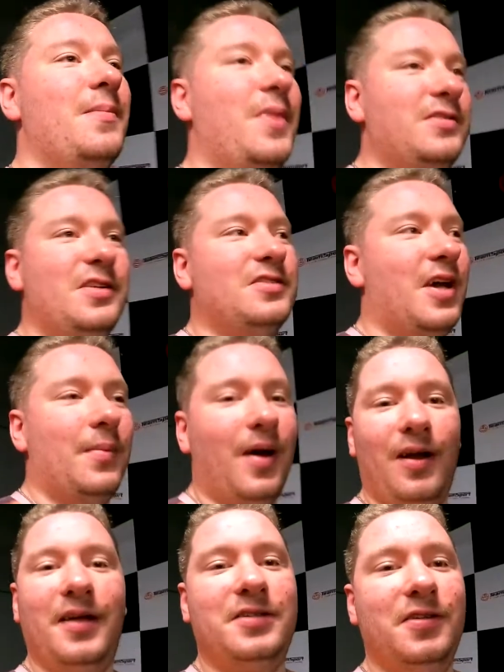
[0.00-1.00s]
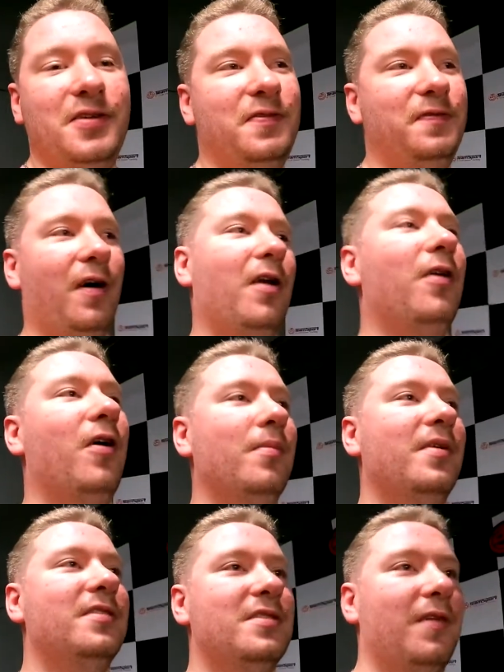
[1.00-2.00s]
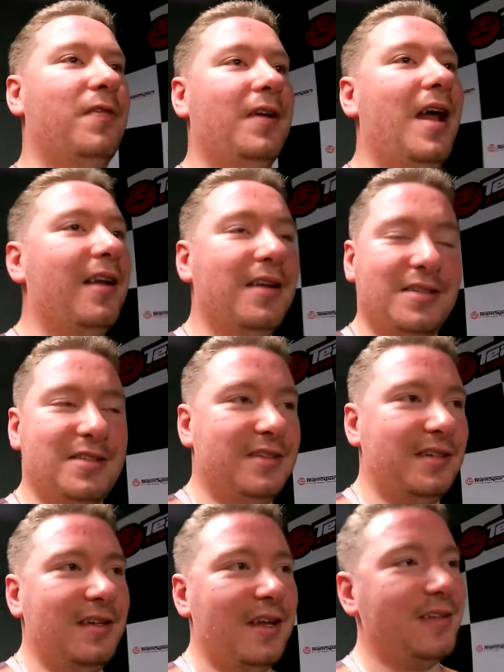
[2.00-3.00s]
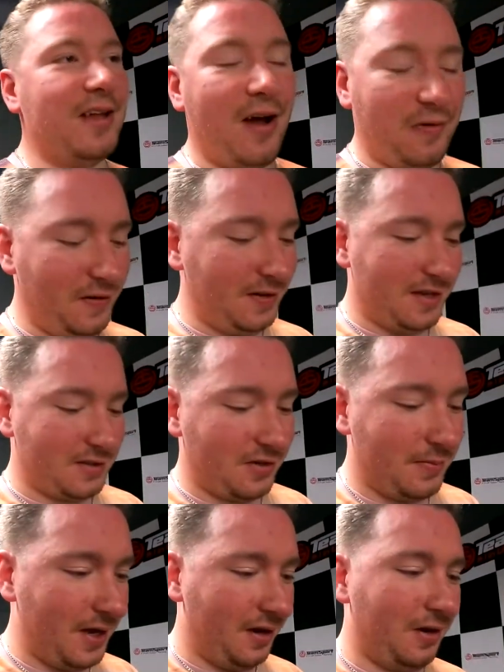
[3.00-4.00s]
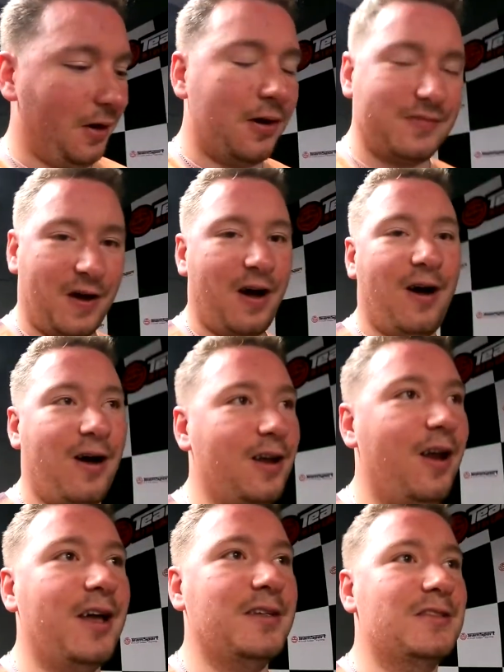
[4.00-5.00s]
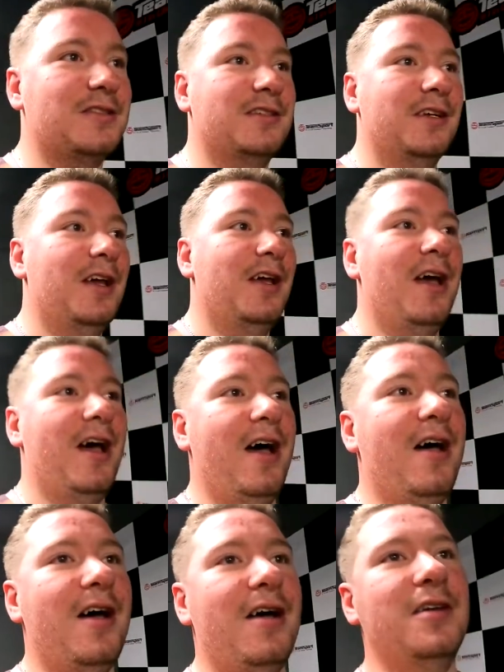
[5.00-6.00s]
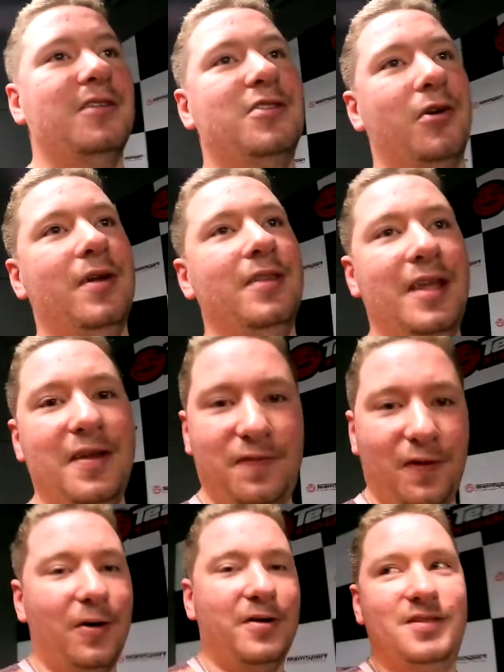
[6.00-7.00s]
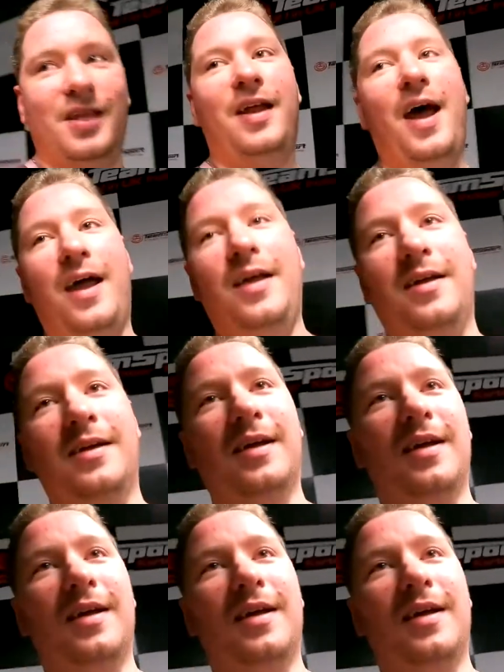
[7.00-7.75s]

Most of the time I like to follow them and stuff like that. I think there's going to be a lot of highlights during the vlog today.